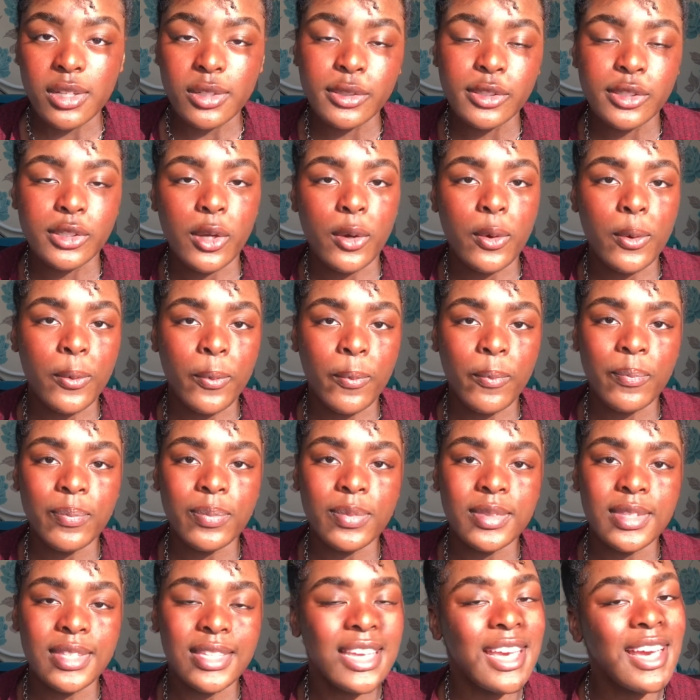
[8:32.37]
So
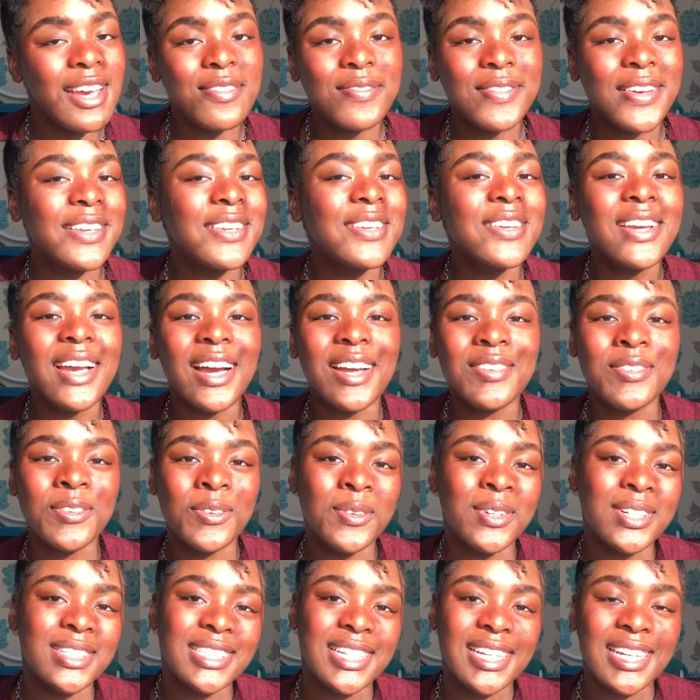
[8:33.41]
yeah, thank you guys for
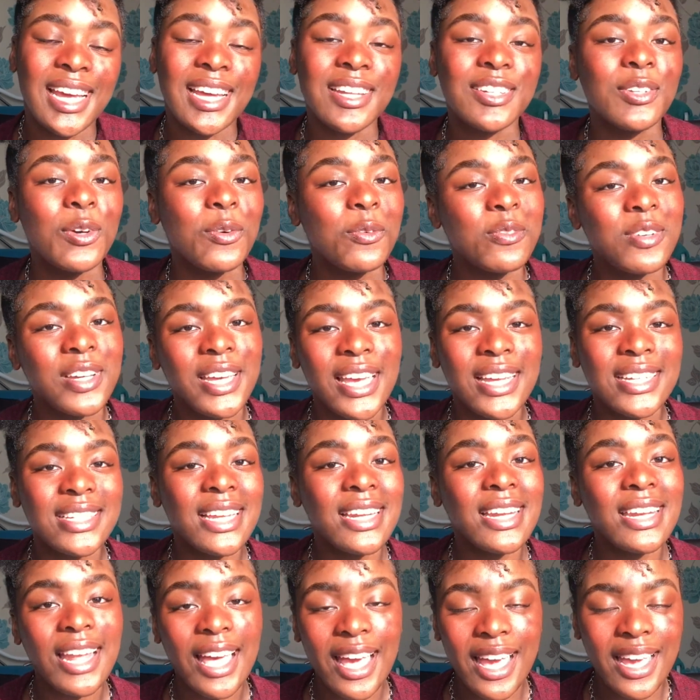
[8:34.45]
watching, and don't forget to
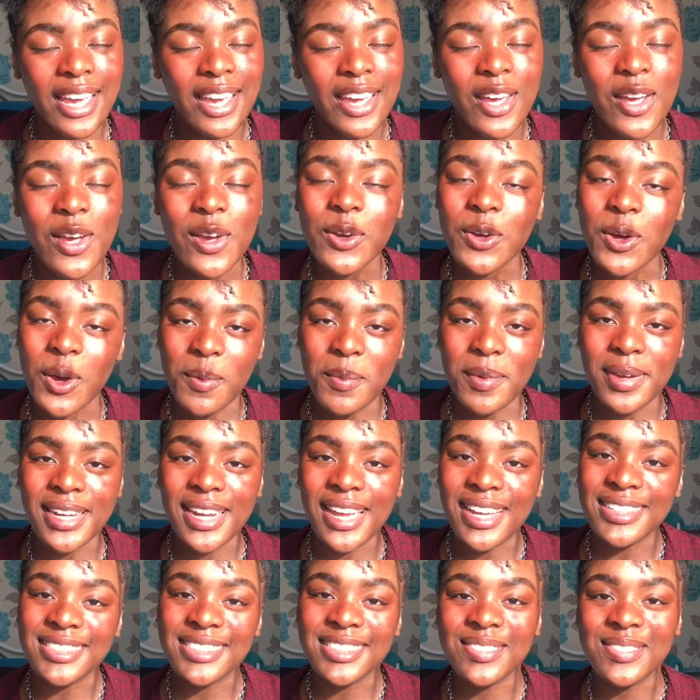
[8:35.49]
like, comment
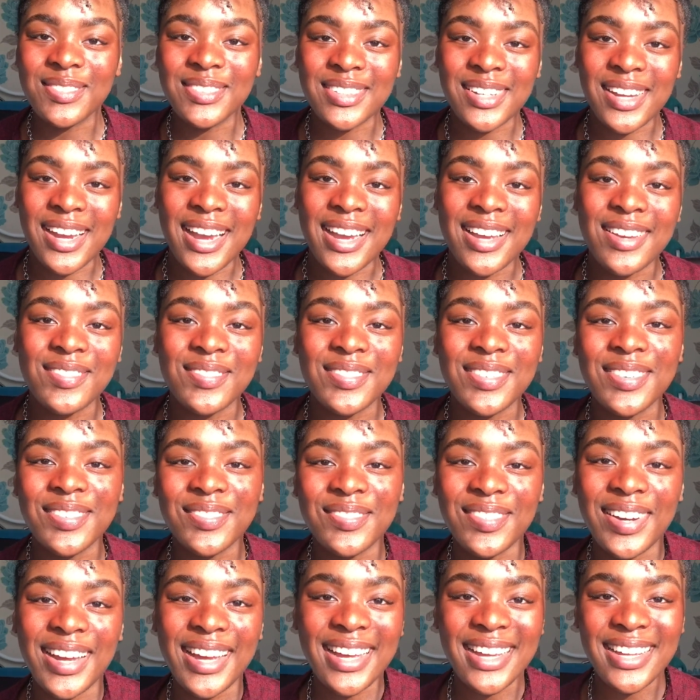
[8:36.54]
and subscribe.
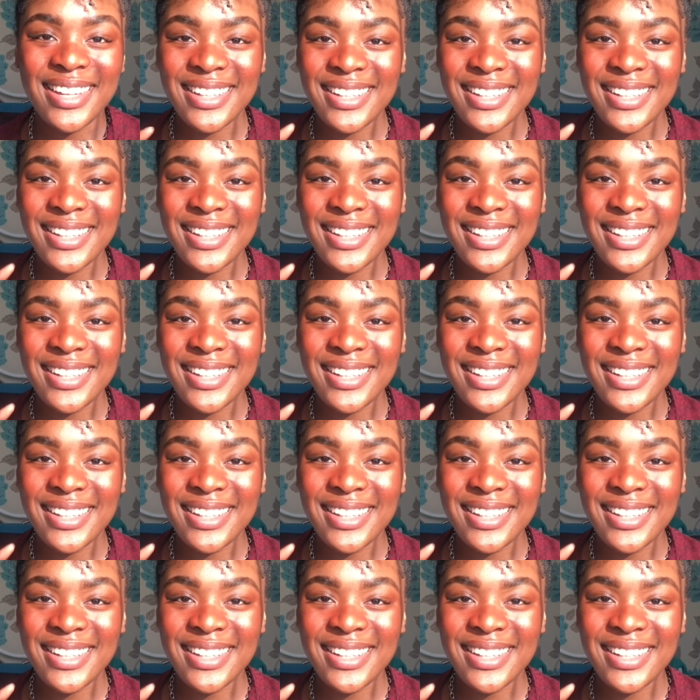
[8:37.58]
Bye.